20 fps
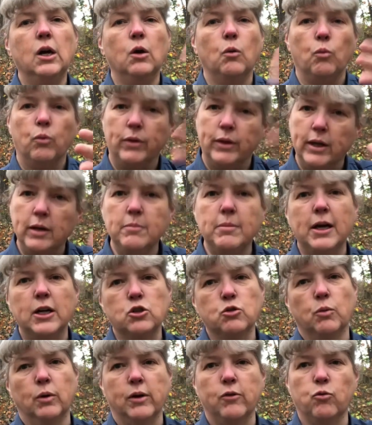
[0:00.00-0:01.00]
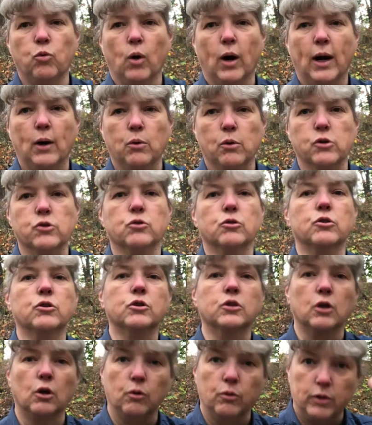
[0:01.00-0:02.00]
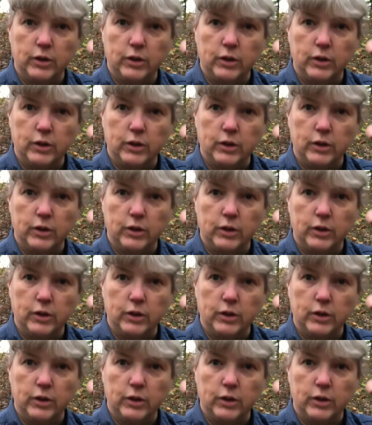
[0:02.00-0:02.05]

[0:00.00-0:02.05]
within about 24 hours or so,